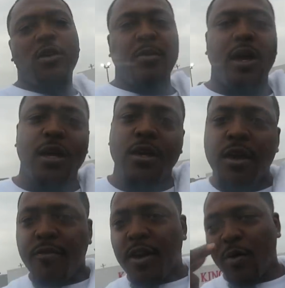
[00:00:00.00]
up, man?
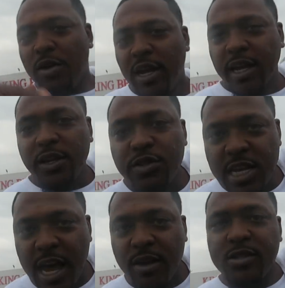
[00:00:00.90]
Fucking with Lucky
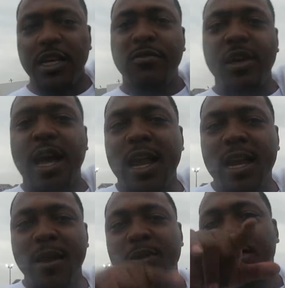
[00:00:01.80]
Luciano TV.
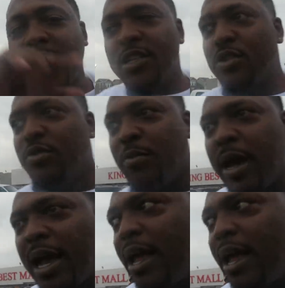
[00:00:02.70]
God damn it. Stay tuned, my